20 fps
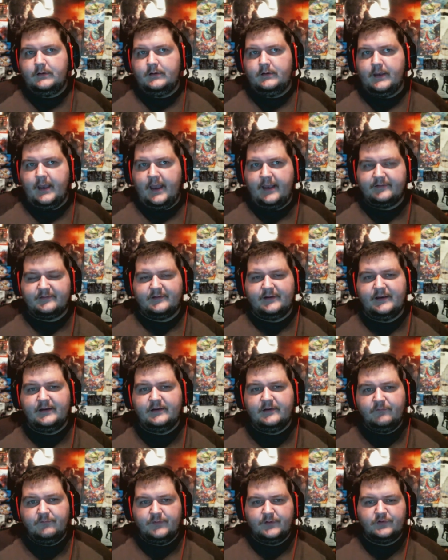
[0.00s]
as an
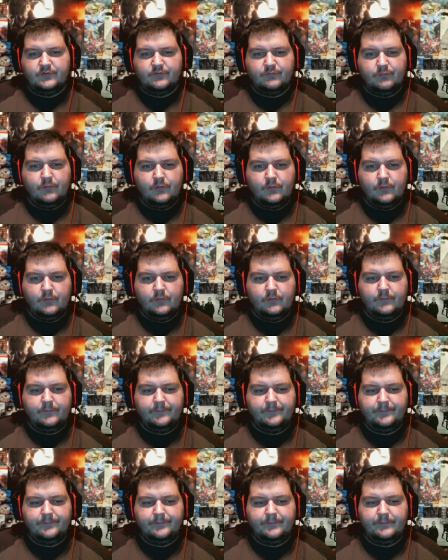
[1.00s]
individual,
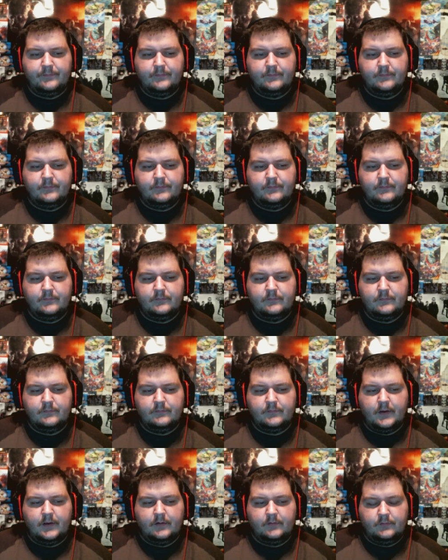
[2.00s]

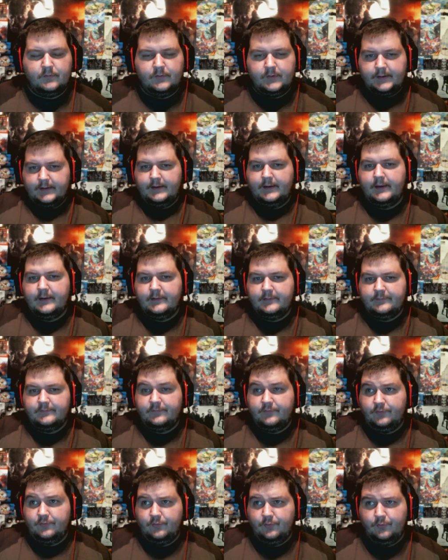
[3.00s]
uh, looking
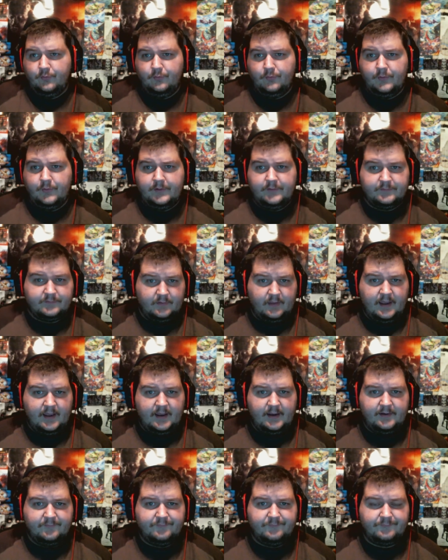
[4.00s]
into his
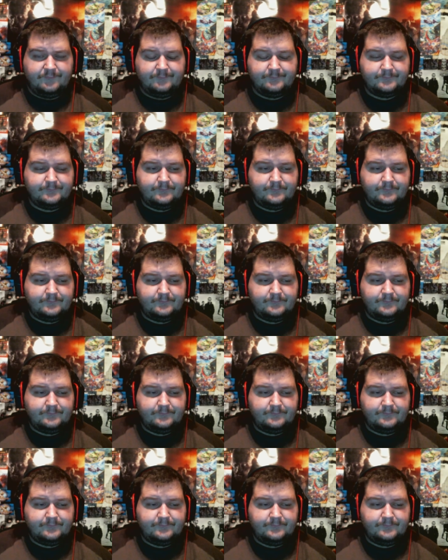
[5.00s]
life,